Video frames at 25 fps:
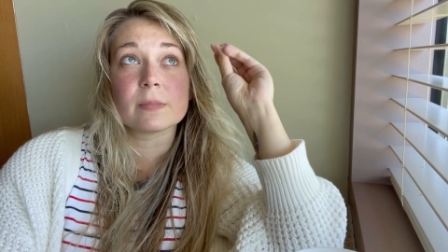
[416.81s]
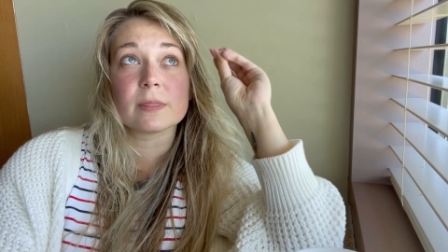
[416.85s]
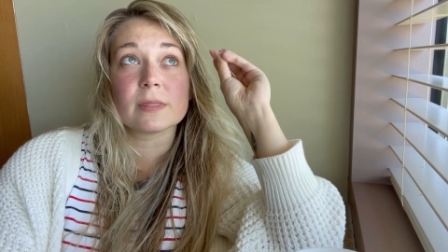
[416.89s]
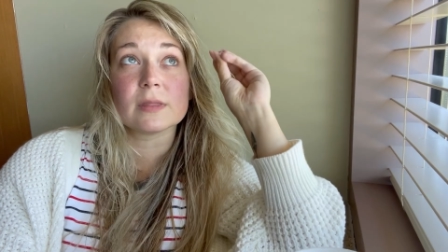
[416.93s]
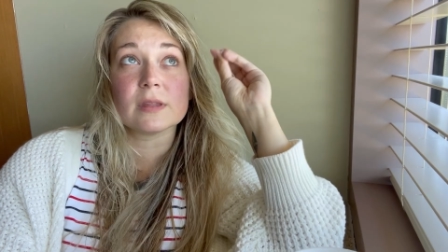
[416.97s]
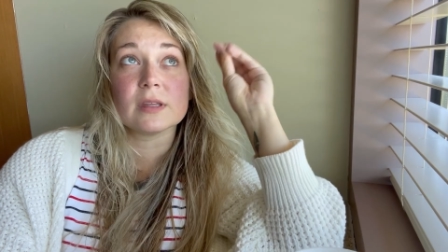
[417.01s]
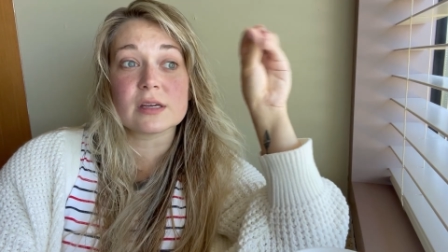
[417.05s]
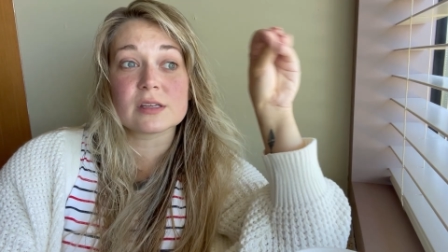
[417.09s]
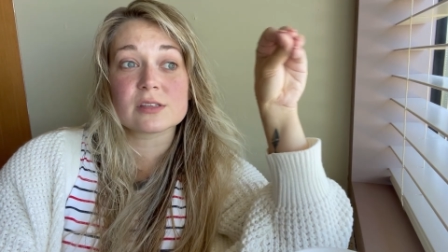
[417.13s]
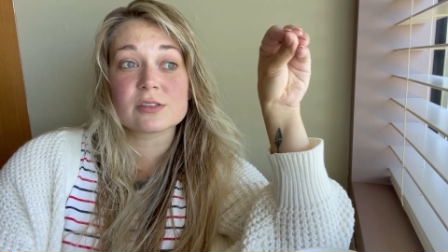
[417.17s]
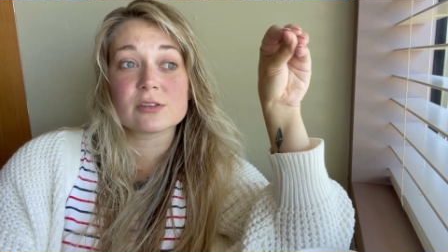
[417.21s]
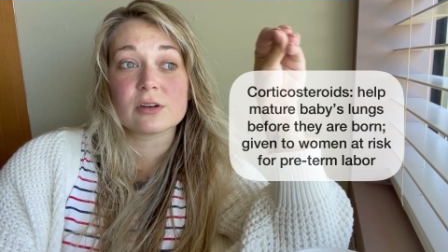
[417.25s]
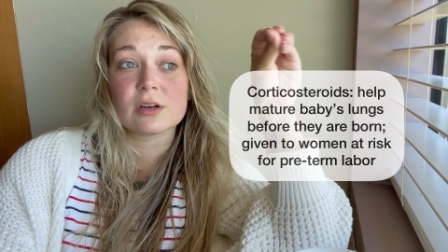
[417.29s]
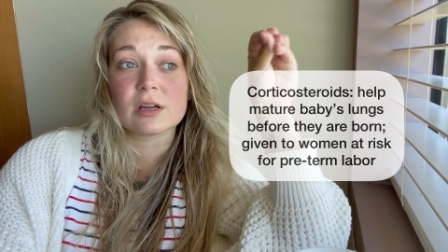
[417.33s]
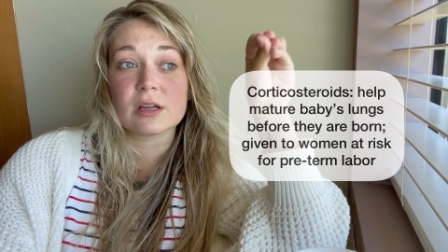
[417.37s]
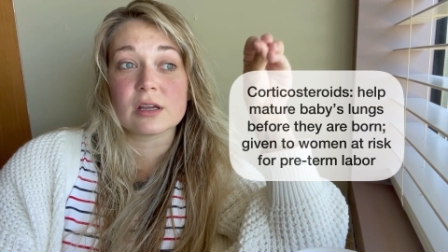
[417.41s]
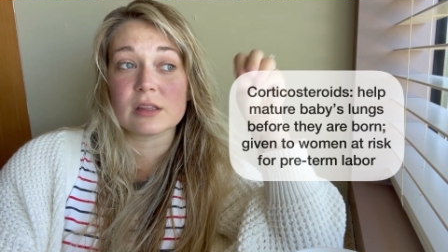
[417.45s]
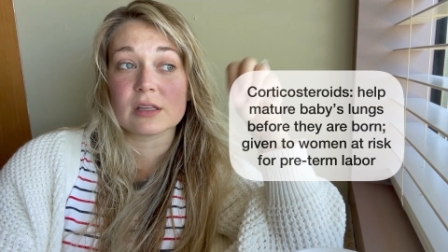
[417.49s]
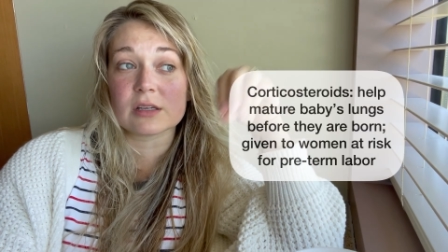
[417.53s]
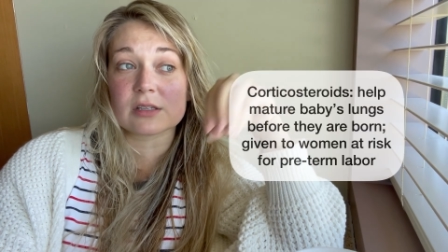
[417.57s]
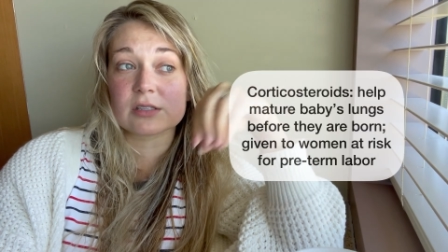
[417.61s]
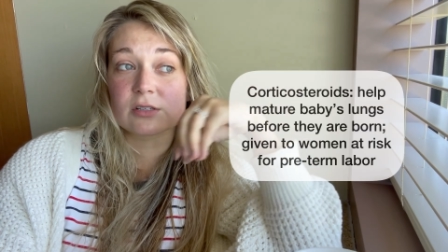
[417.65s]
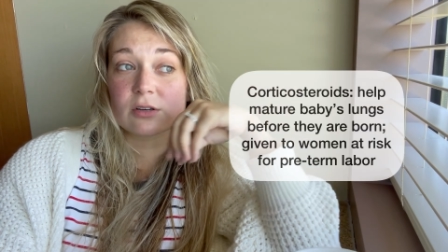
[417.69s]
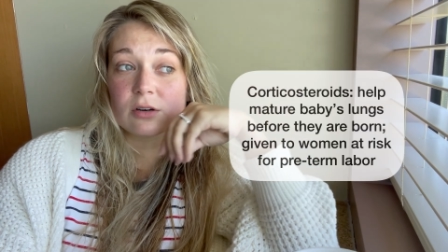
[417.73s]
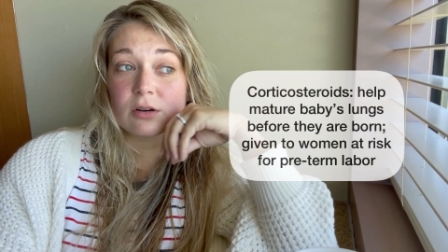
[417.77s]
Yesterday
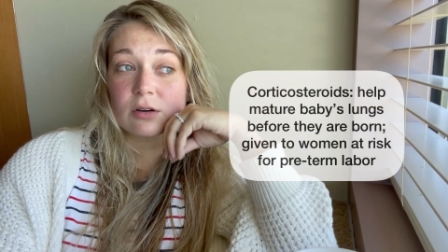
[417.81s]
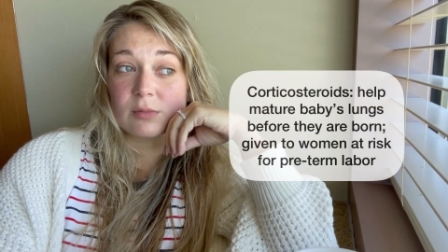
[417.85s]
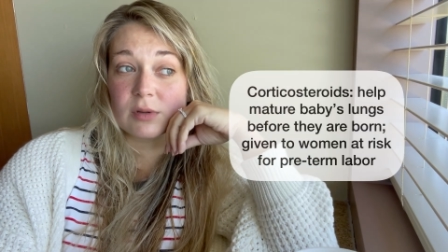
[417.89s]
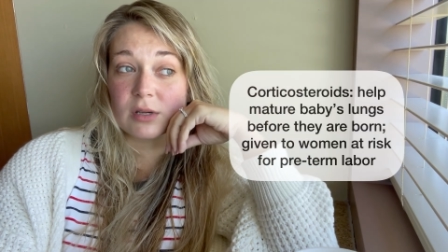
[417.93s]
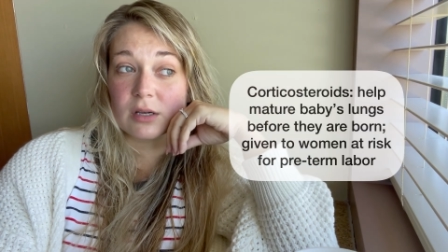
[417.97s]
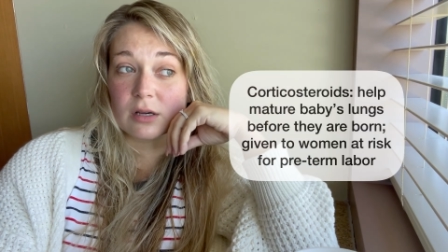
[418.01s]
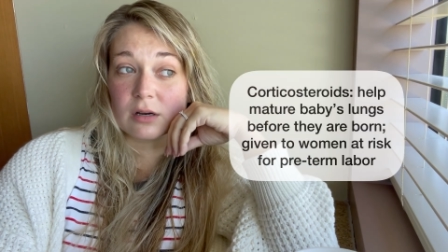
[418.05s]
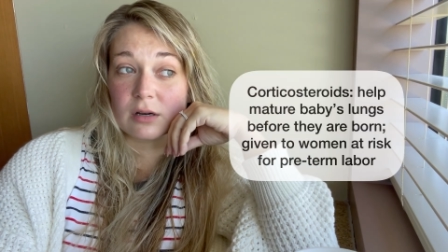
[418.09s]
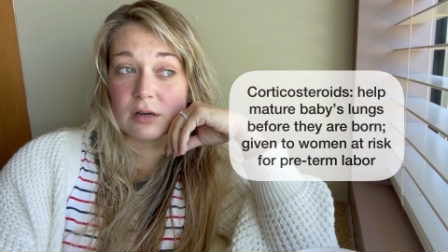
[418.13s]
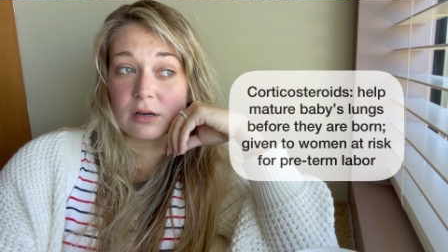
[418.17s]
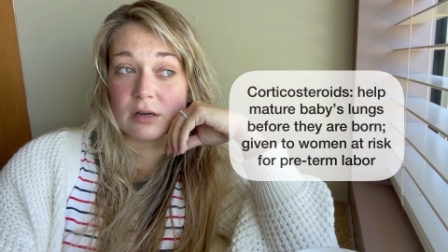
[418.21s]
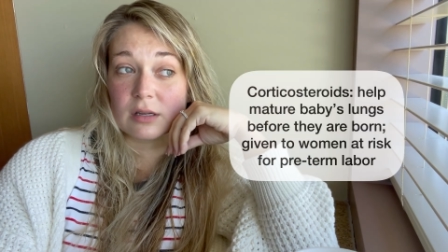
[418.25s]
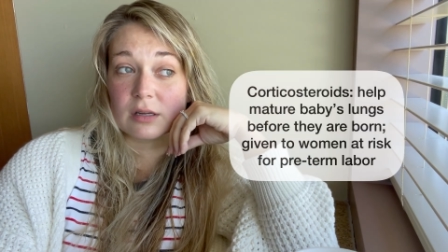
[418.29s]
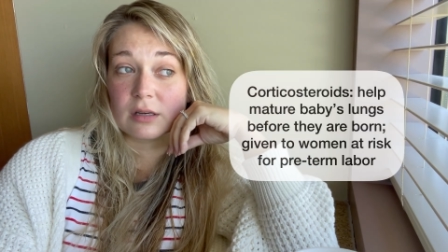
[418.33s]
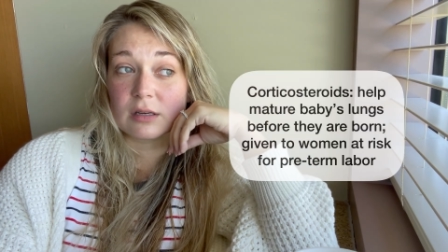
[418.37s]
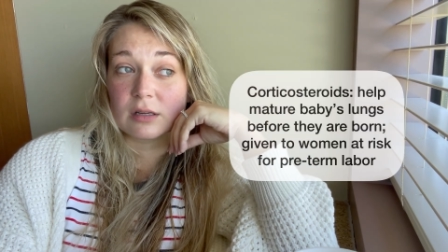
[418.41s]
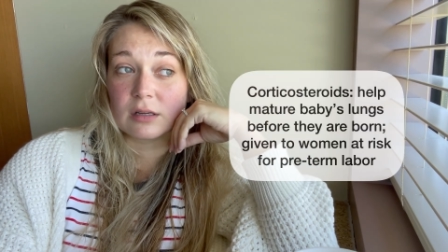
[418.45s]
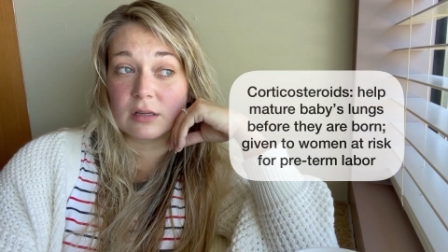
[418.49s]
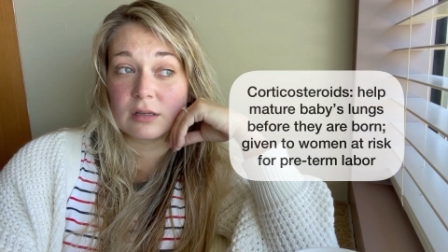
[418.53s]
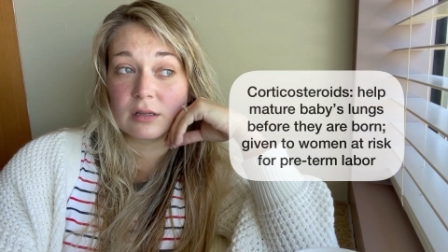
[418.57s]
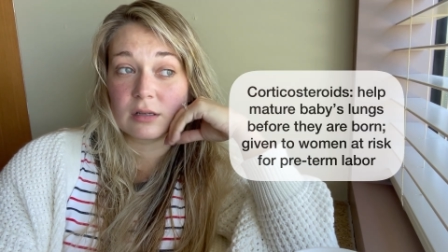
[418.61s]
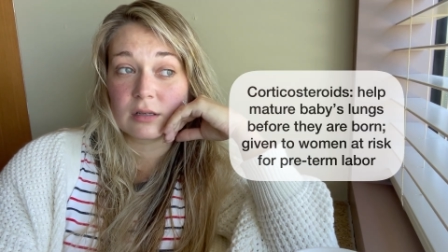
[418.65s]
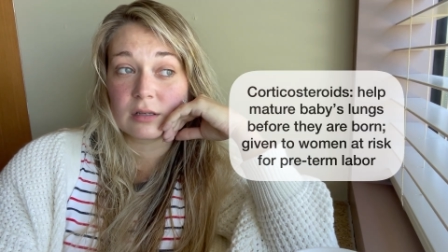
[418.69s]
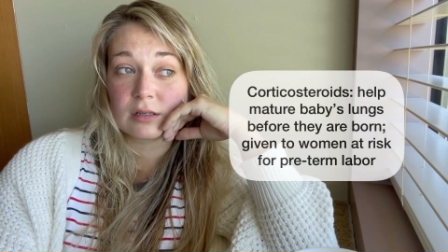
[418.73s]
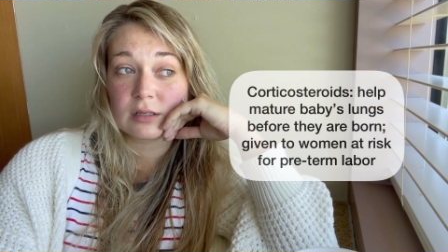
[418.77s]
they started me on
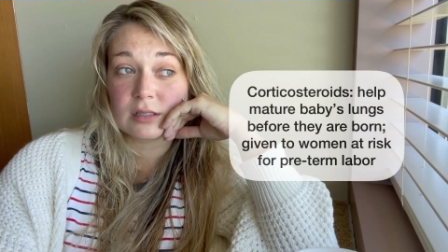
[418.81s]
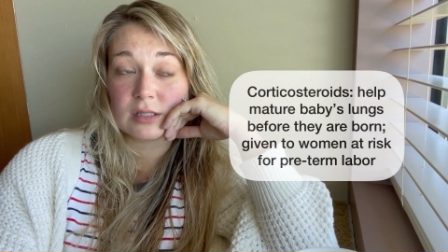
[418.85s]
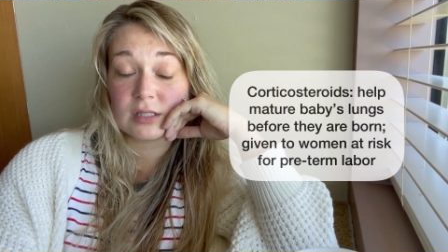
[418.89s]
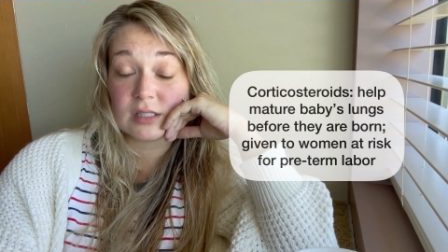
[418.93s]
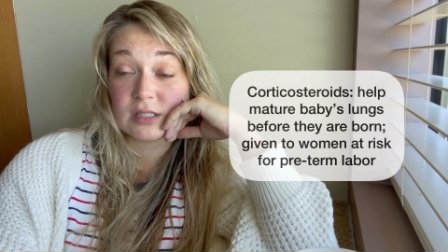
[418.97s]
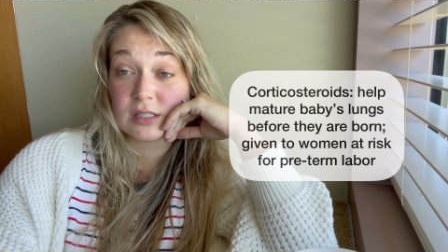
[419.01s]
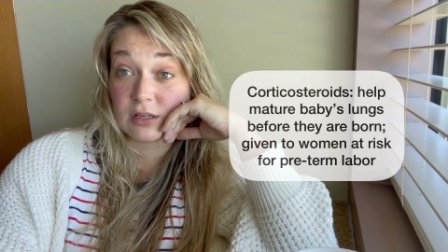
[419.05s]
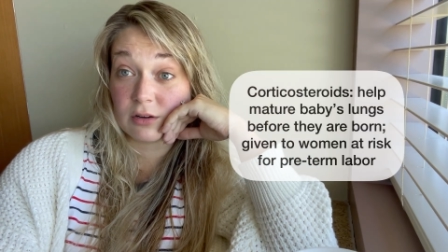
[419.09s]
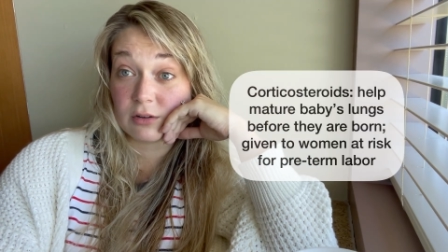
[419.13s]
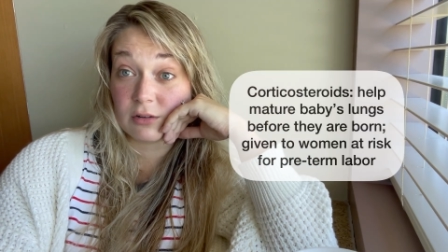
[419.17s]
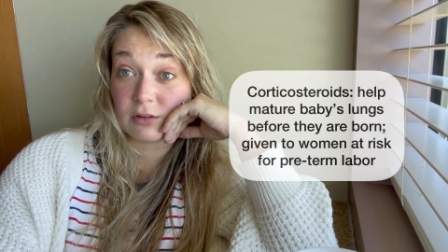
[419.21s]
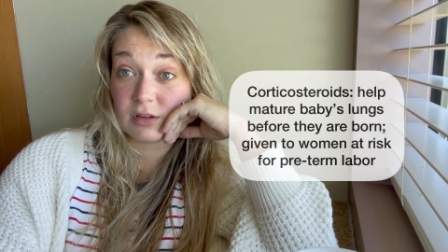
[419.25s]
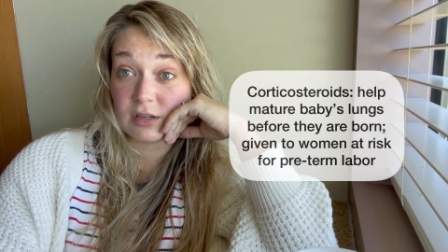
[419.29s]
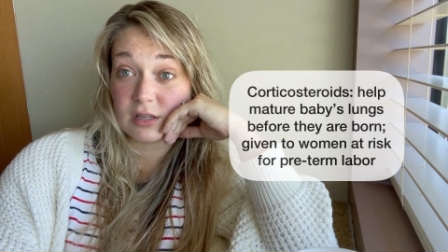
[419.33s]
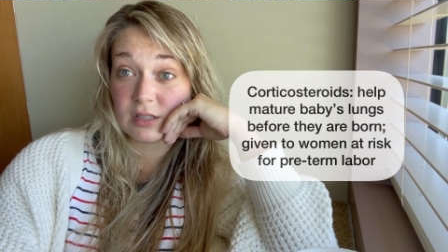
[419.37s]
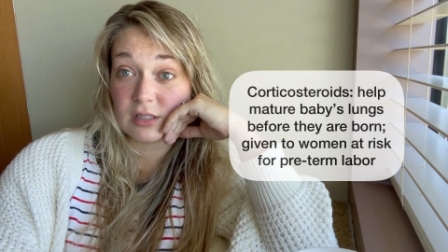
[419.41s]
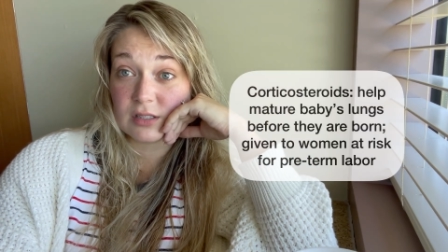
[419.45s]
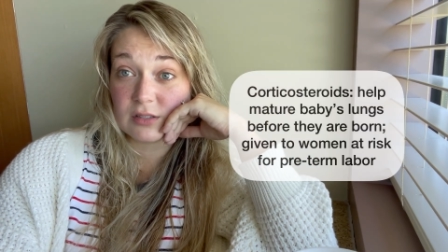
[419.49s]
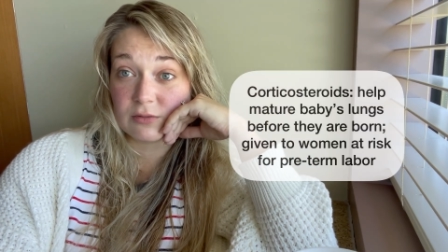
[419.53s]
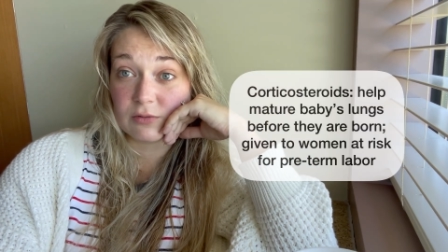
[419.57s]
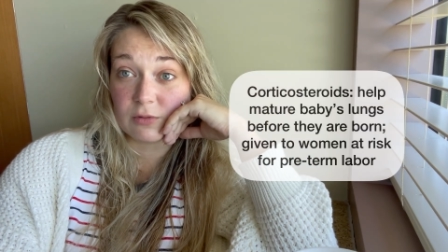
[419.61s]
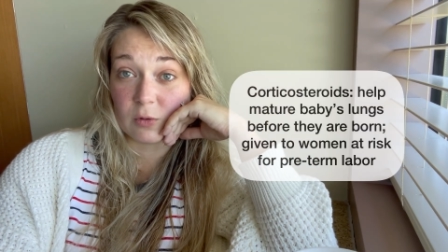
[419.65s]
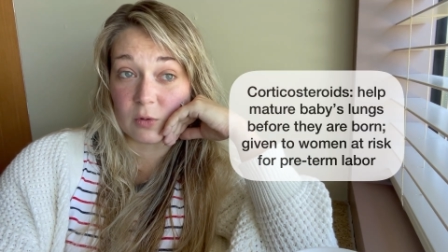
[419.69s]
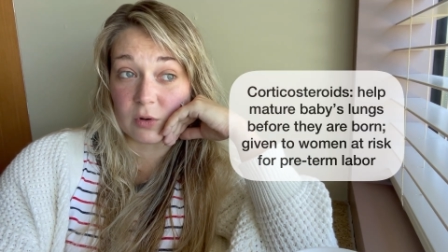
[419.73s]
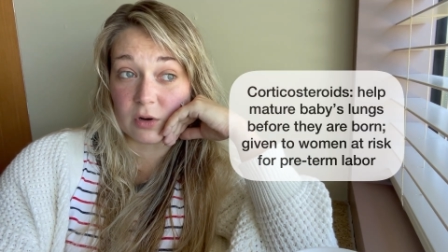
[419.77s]

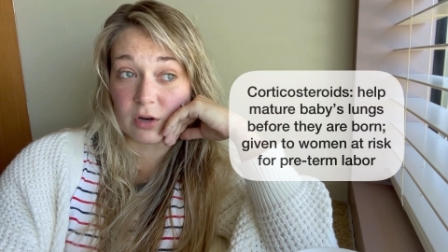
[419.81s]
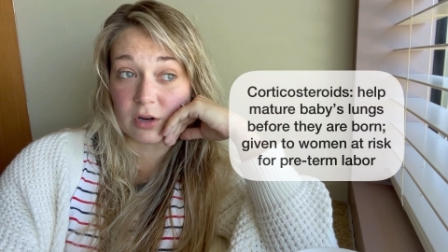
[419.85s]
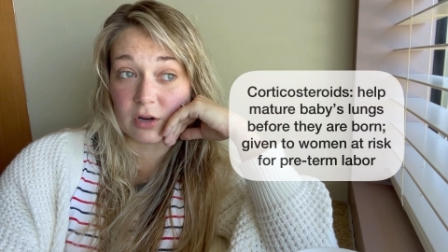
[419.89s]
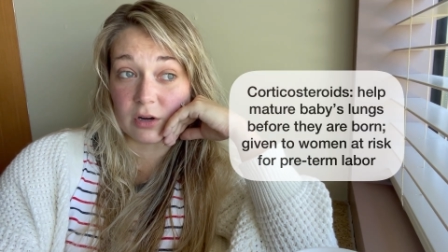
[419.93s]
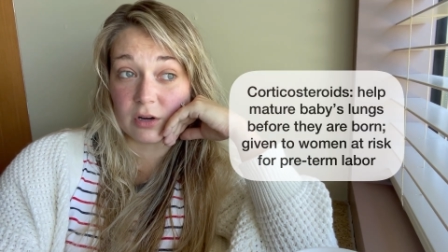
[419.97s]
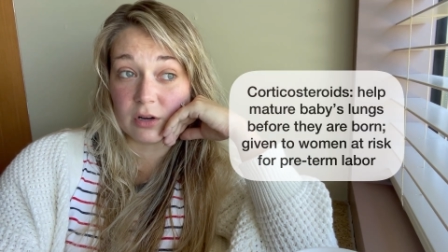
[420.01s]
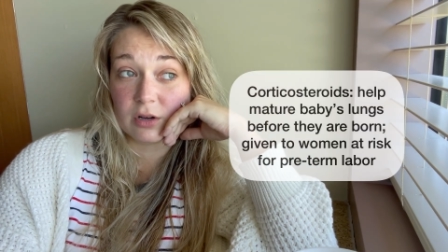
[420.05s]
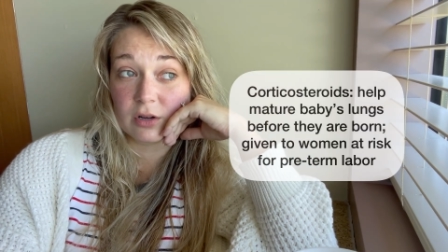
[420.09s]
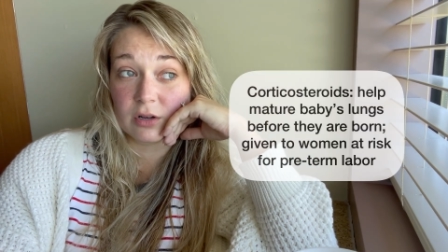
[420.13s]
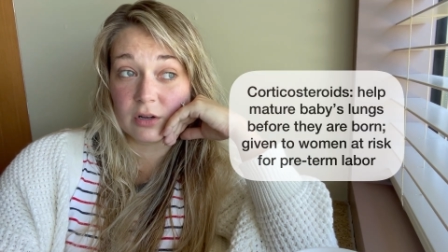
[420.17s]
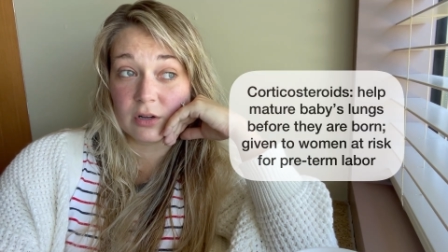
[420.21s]
steroids for